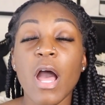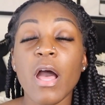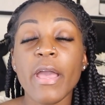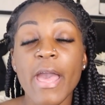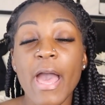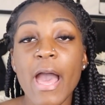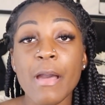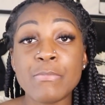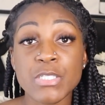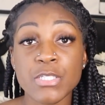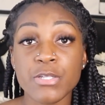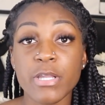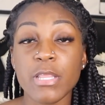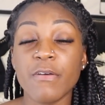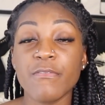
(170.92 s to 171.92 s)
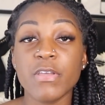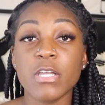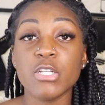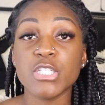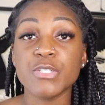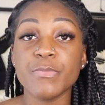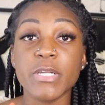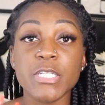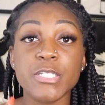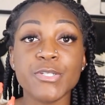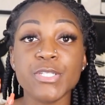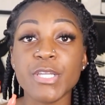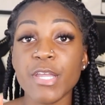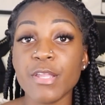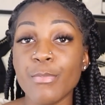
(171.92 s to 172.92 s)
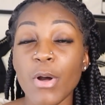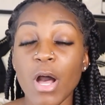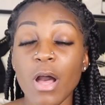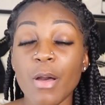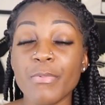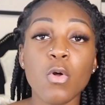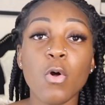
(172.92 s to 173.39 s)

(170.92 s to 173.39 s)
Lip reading: I absolutely love it. It just makes your skin pop.